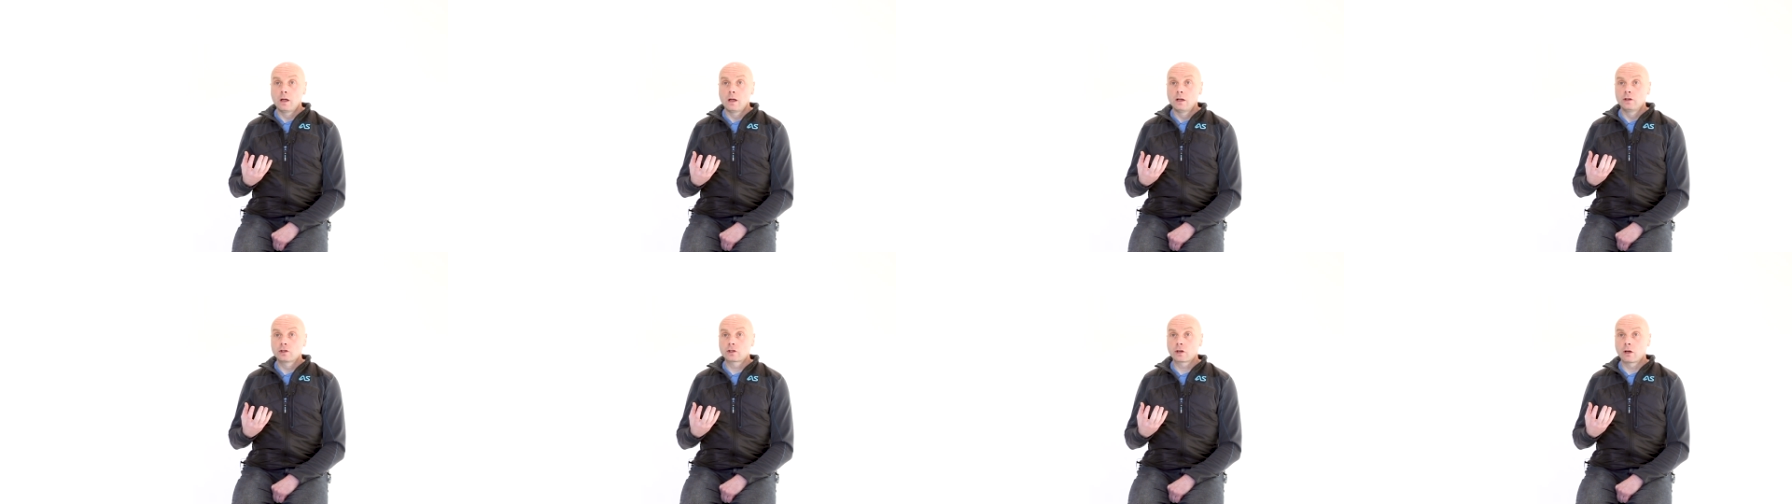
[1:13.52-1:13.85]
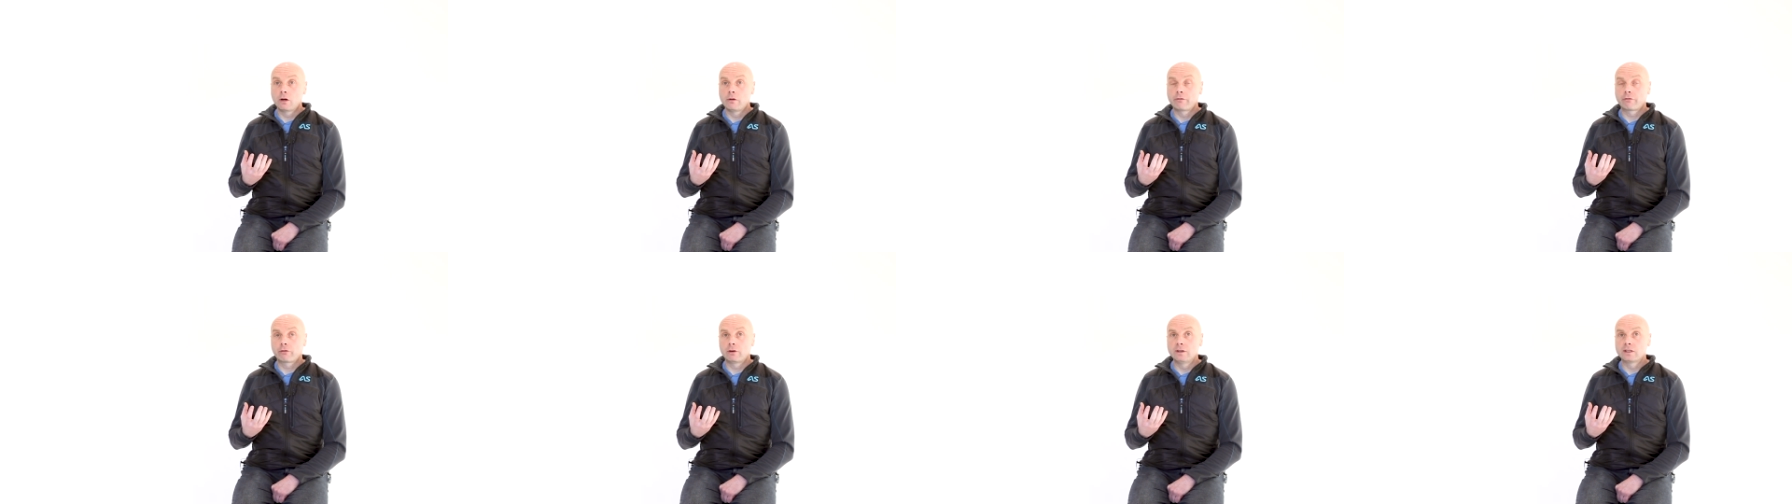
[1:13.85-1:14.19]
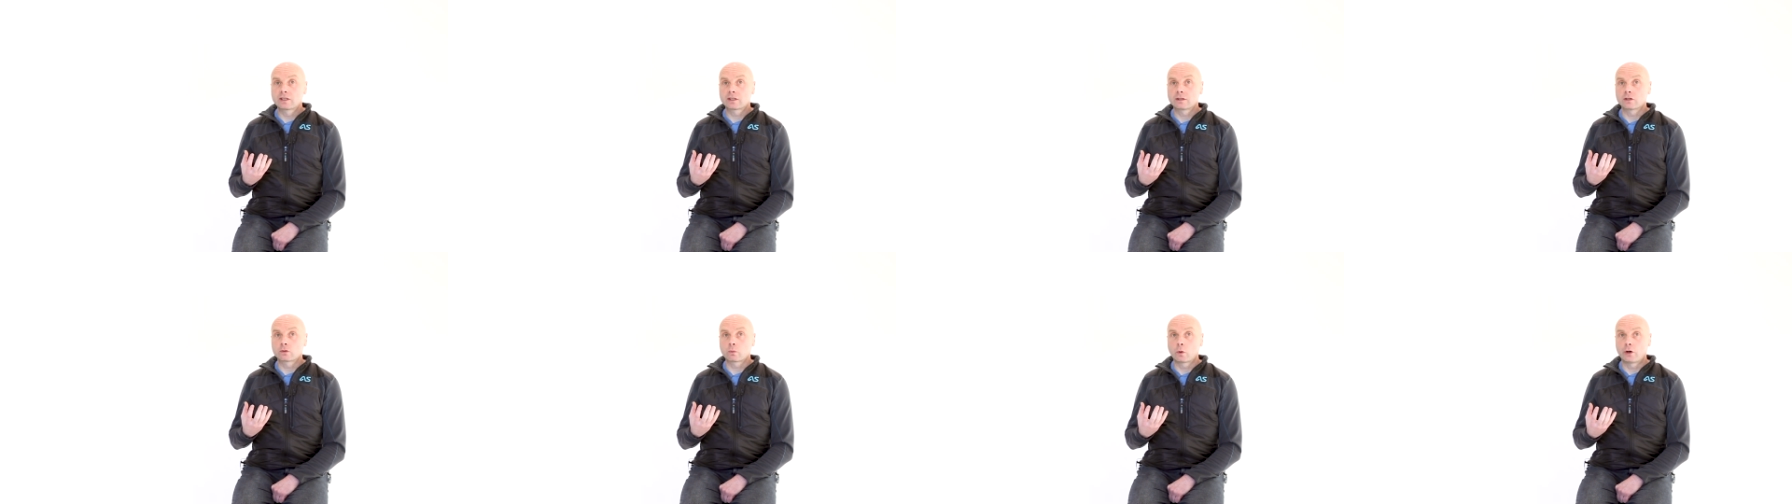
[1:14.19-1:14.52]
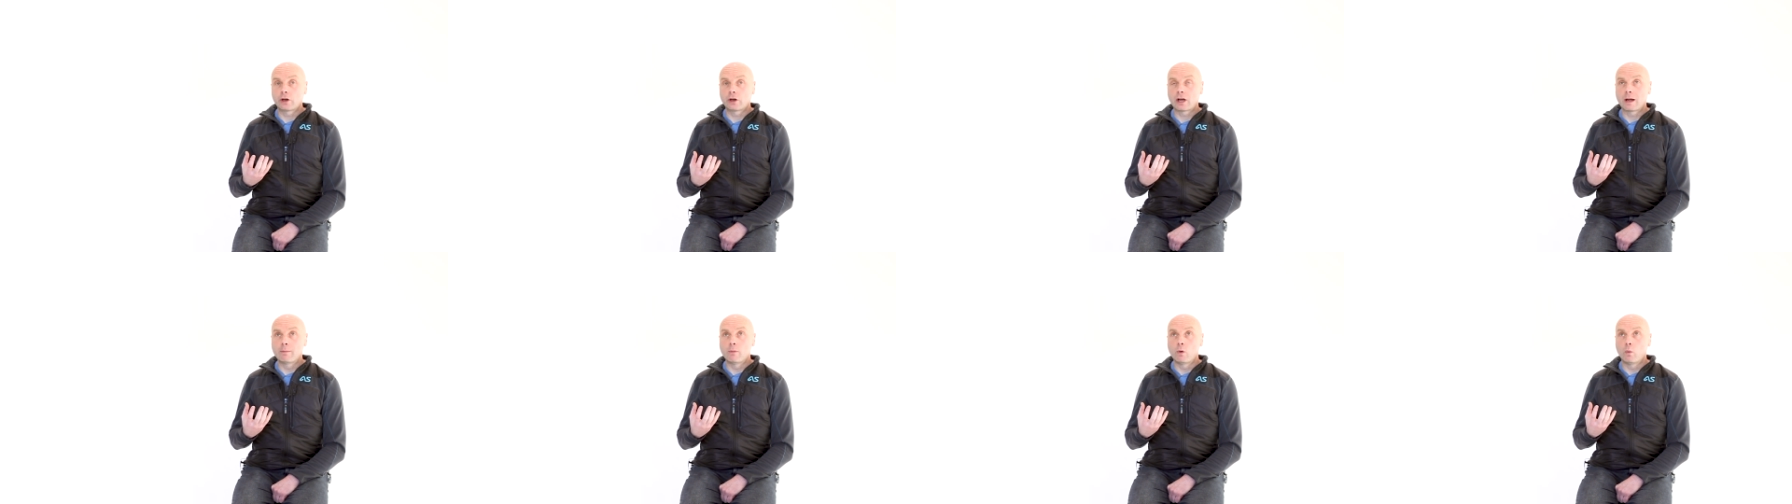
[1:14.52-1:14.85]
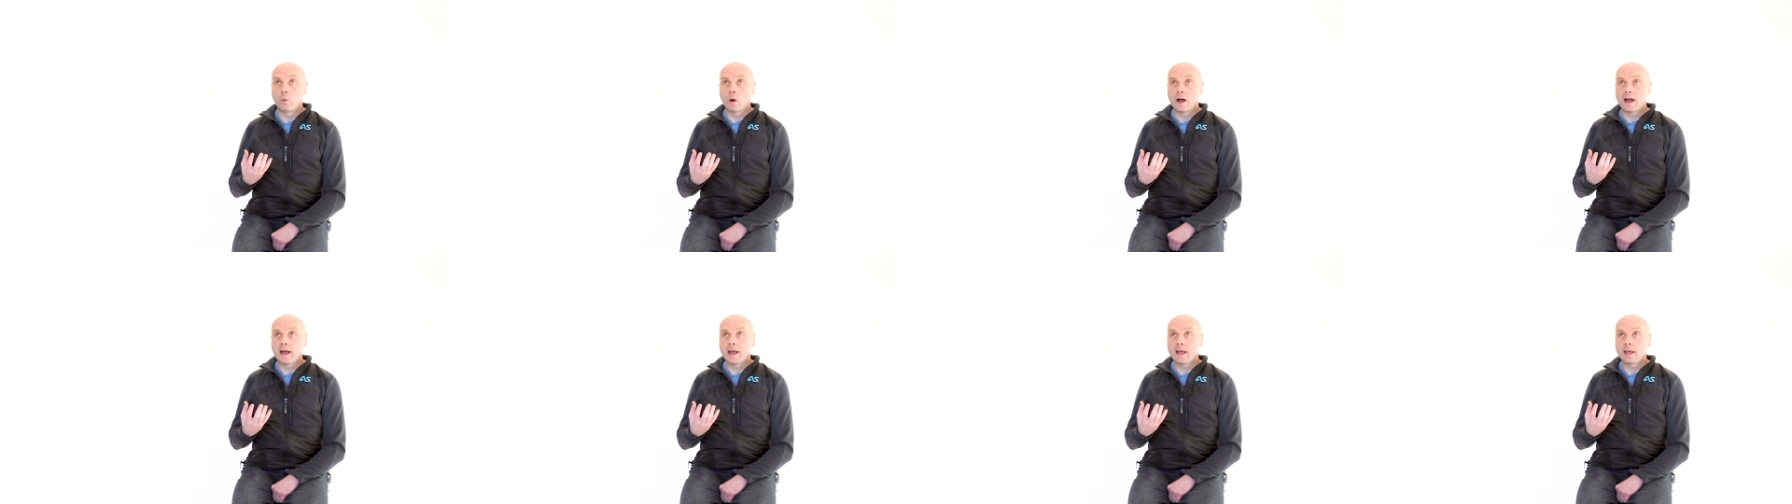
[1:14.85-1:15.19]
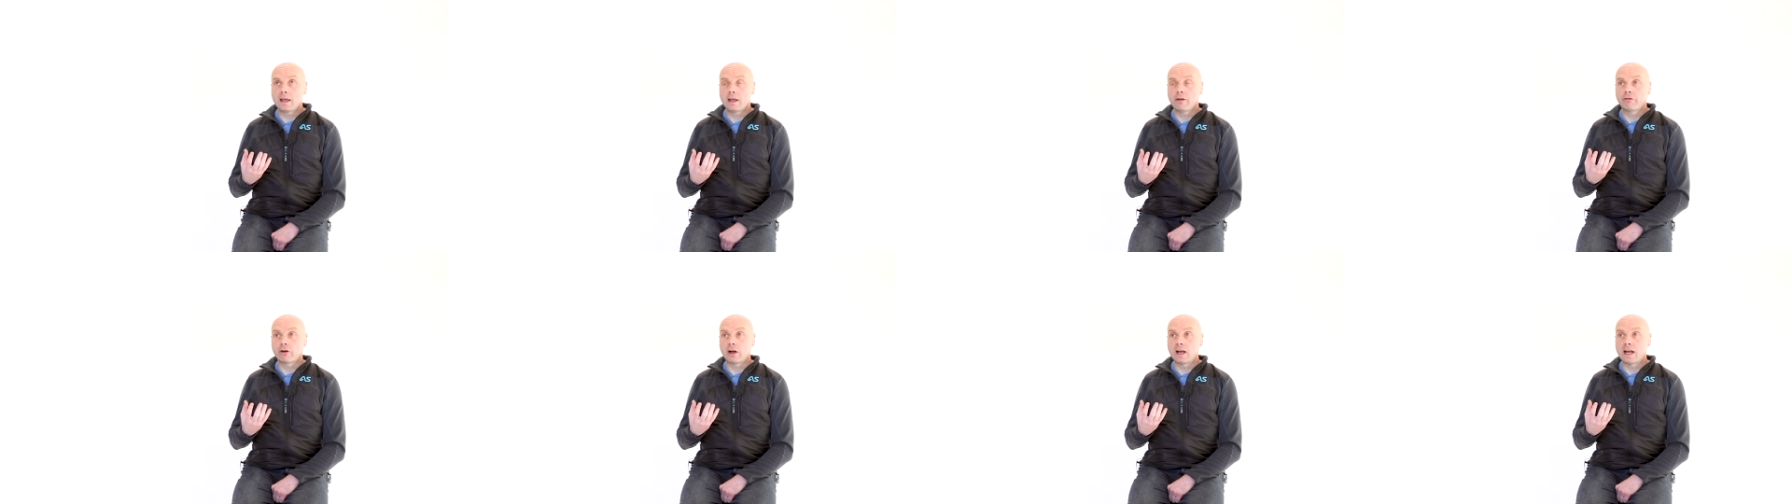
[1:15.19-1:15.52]
So, for instance, when I'm away,
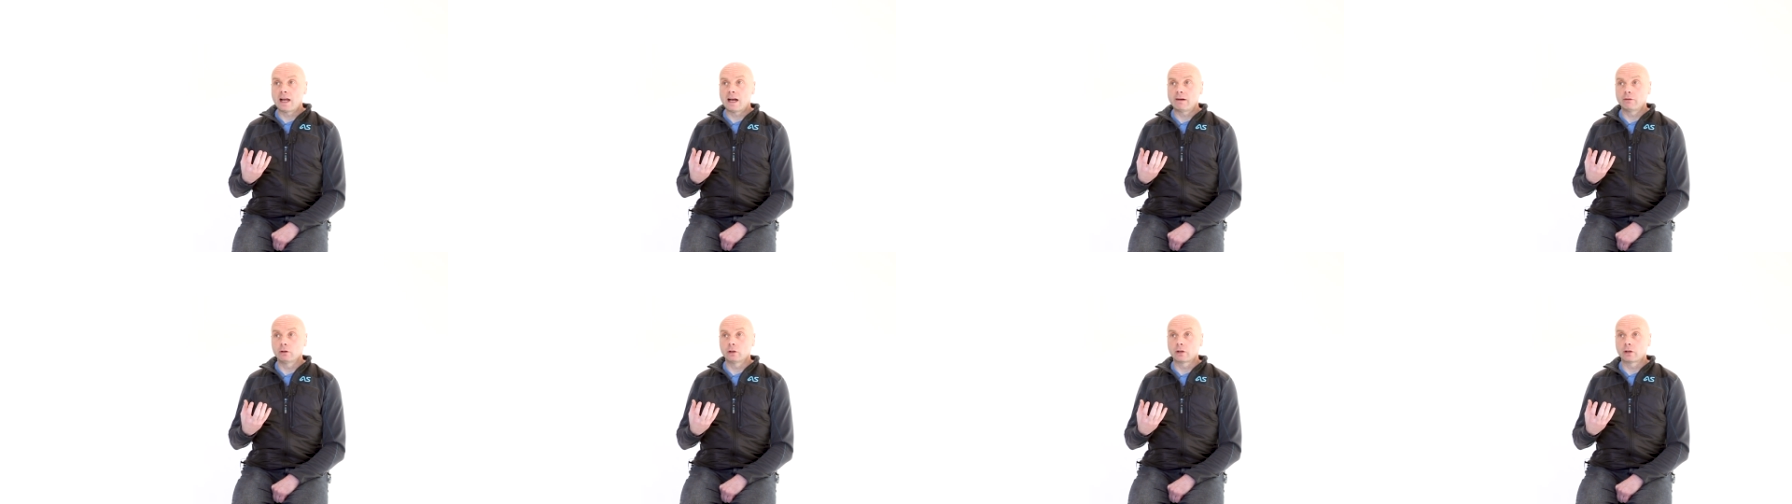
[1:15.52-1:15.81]
if I have a